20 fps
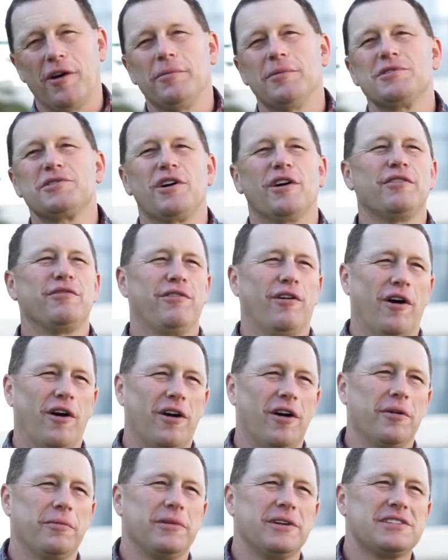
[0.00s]
is our
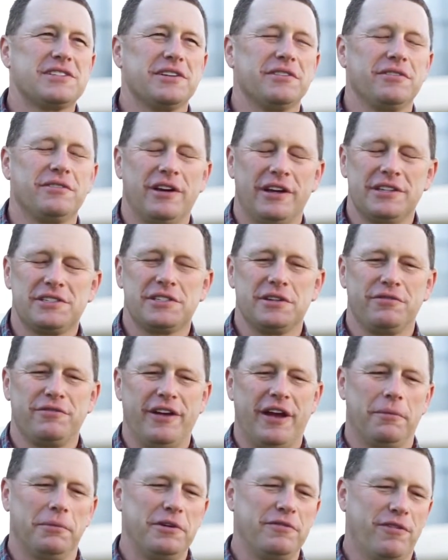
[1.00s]
farm. It's a
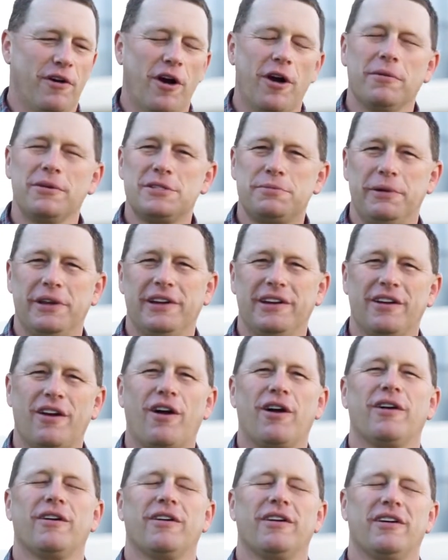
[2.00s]
family farm. It's been in
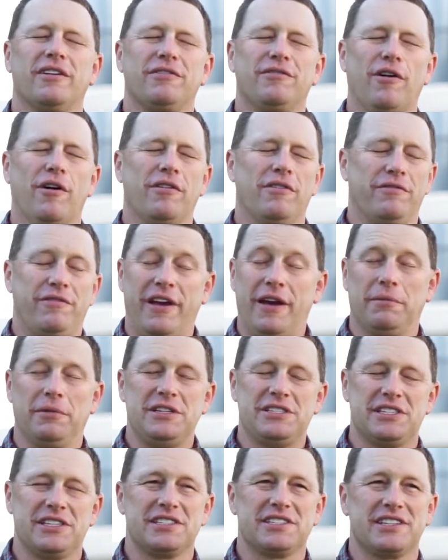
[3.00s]
our family
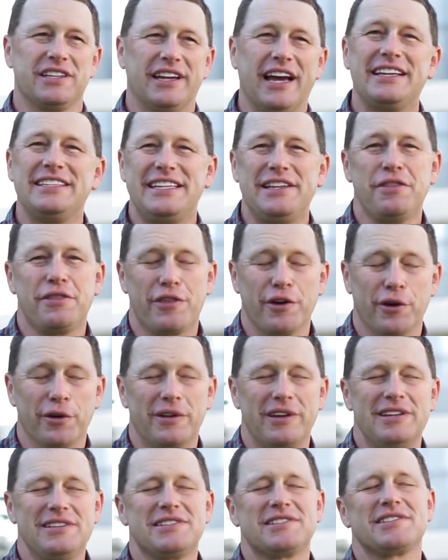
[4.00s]
since the 1930s,